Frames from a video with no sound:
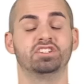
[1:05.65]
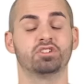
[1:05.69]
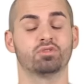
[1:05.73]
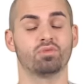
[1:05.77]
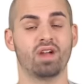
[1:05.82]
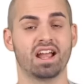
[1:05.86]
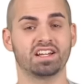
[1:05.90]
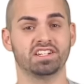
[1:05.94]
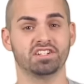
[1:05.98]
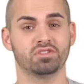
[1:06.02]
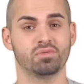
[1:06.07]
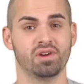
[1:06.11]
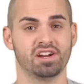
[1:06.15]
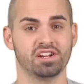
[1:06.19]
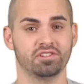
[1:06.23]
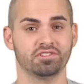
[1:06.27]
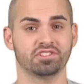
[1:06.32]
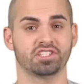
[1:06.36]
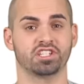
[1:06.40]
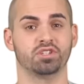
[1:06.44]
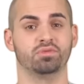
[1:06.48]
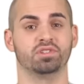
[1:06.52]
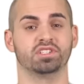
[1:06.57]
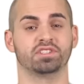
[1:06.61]
directed Reynolds
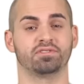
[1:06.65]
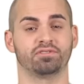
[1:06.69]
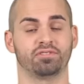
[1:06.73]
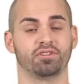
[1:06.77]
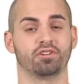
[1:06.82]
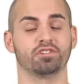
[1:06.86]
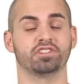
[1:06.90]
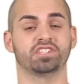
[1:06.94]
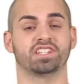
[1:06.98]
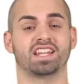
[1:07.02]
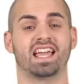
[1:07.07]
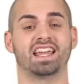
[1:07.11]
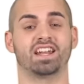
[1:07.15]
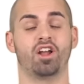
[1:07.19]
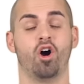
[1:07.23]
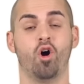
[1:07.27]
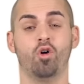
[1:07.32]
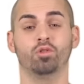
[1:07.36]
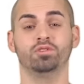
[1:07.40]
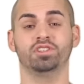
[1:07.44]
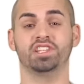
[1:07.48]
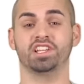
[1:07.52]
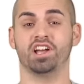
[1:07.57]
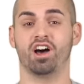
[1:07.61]
to his first and
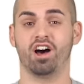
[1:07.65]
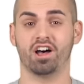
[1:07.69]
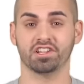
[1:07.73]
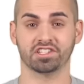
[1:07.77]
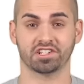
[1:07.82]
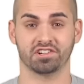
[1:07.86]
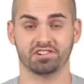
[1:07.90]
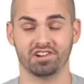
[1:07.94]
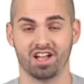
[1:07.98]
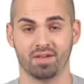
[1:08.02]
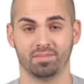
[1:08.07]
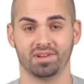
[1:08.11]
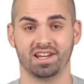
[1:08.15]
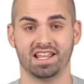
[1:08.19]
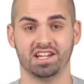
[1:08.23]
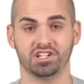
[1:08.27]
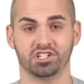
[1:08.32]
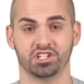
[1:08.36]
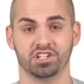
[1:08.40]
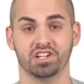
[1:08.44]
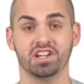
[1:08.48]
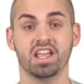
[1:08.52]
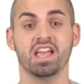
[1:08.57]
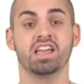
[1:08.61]
only Oscar
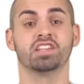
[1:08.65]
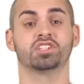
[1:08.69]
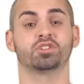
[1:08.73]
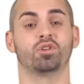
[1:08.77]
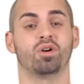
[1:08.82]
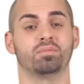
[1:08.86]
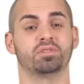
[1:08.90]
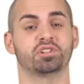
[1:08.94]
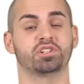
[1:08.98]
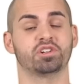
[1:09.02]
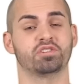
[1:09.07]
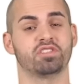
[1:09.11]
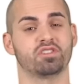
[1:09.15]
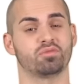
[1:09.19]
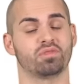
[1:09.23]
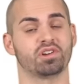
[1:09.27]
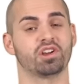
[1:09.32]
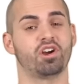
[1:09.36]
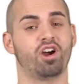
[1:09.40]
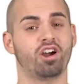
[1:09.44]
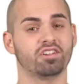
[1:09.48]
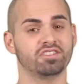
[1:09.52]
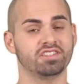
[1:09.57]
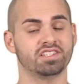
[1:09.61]
nomination, so I'm sure that
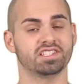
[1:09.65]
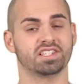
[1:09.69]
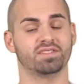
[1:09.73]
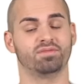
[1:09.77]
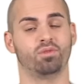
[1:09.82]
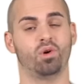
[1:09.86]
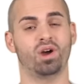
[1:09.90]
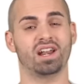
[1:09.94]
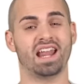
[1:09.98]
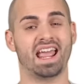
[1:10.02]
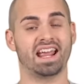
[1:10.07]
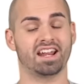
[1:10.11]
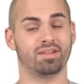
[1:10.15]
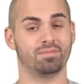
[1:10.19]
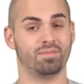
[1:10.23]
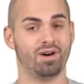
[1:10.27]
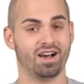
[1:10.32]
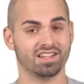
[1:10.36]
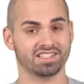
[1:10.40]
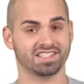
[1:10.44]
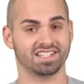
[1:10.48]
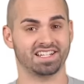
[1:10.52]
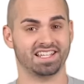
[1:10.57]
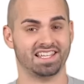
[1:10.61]
regardless of what
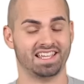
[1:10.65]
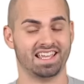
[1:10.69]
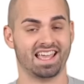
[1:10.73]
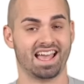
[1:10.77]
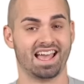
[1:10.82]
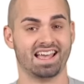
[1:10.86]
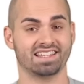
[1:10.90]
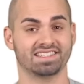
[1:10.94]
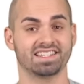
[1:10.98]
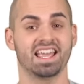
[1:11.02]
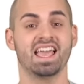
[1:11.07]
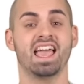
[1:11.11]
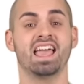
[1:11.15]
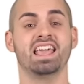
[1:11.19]
animosity he has,